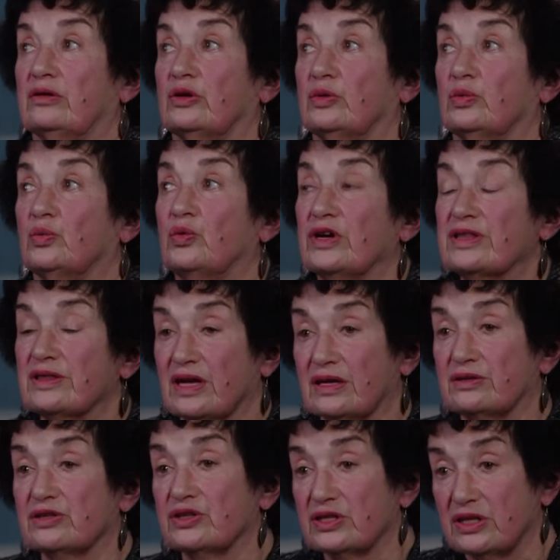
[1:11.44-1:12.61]
with a
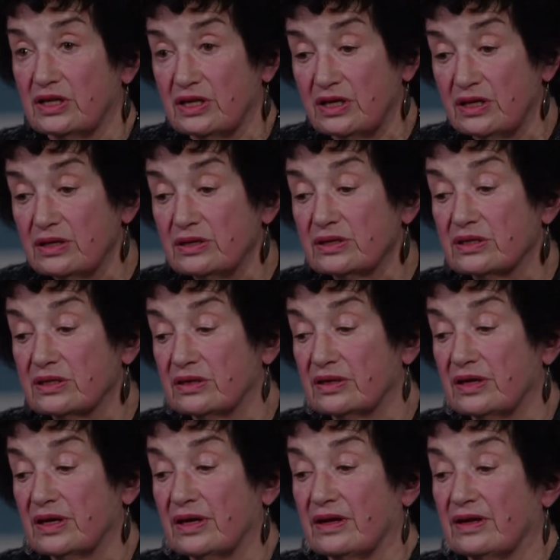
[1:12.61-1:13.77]
disease
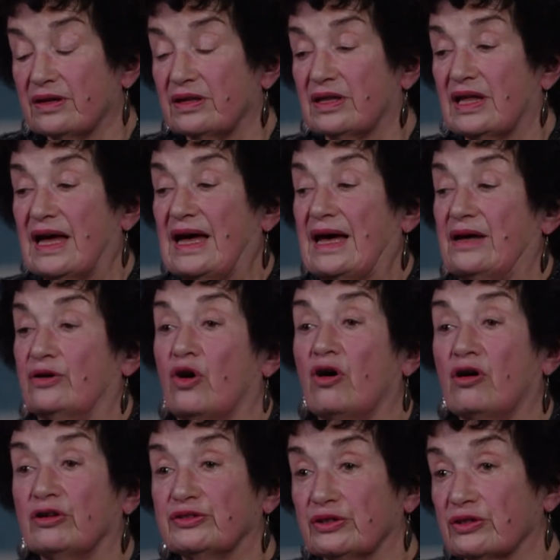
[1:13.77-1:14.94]
that
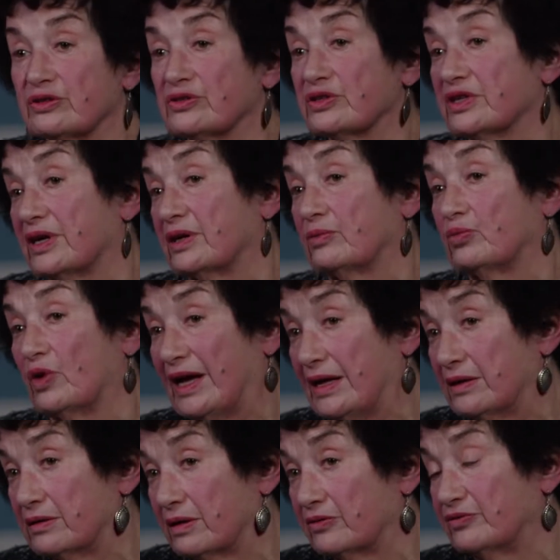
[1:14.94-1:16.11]
alters their
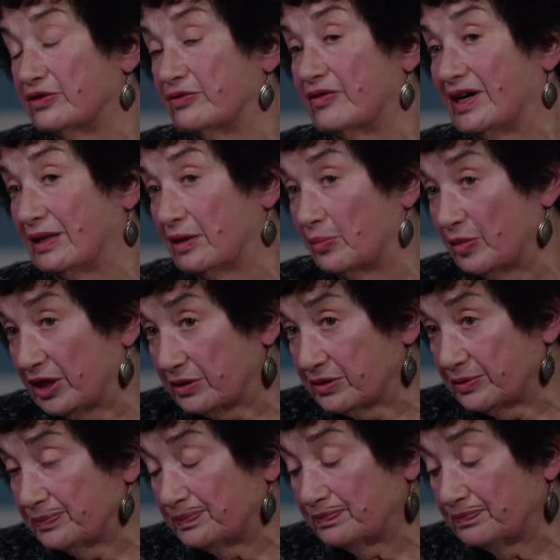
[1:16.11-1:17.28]
rate of
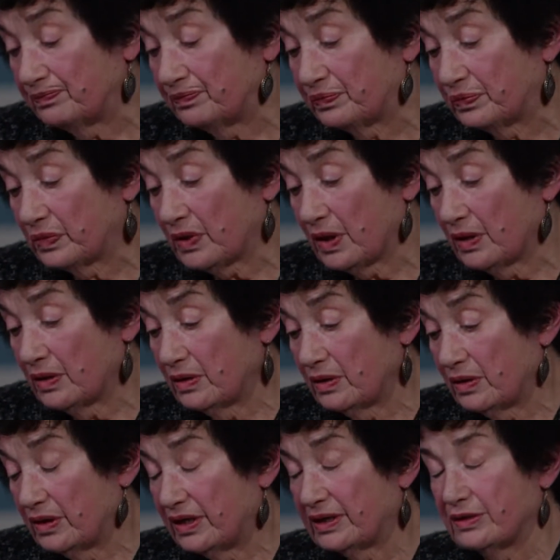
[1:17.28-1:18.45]
development?
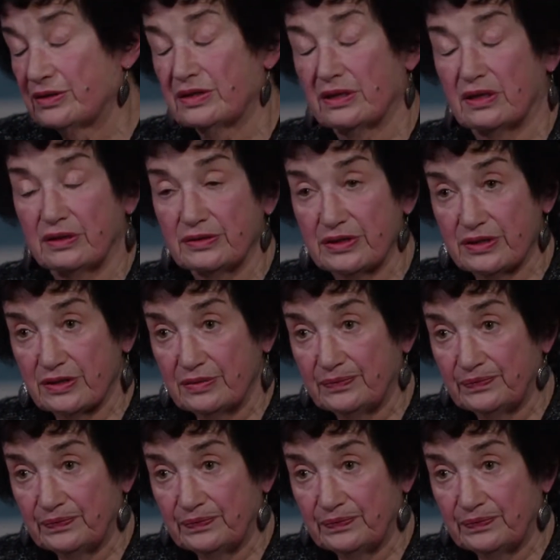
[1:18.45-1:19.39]
In adults,